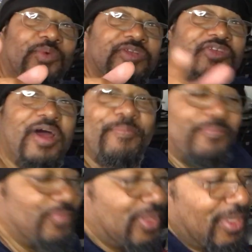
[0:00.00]
what's up?
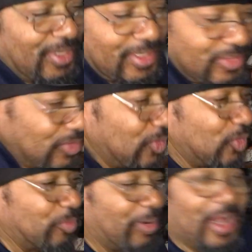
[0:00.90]

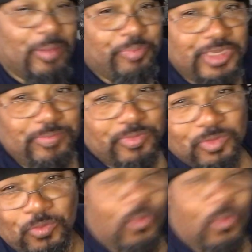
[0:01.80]
To my people